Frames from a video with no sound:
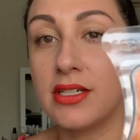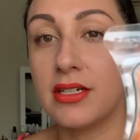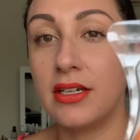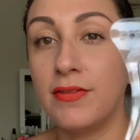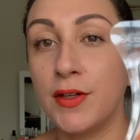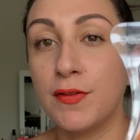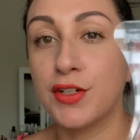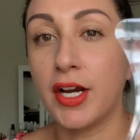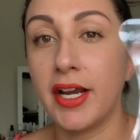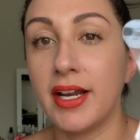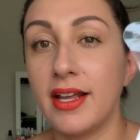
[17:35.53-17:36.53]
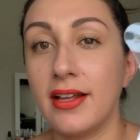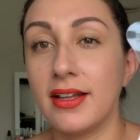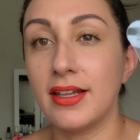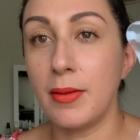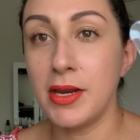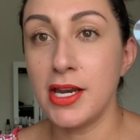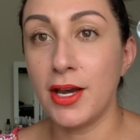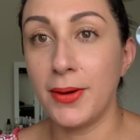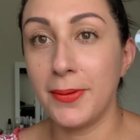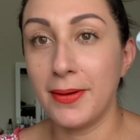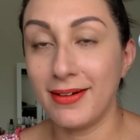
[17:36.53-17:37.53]
If you've tried it, let me
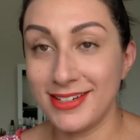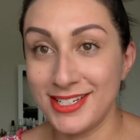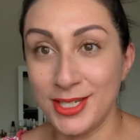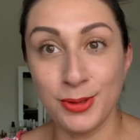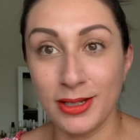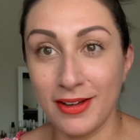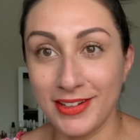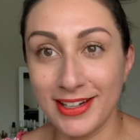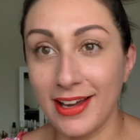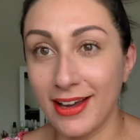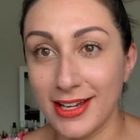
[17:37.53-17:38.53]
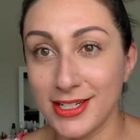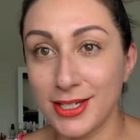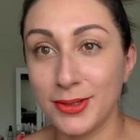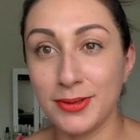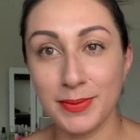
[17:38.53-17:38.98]
know, do you love it like I do?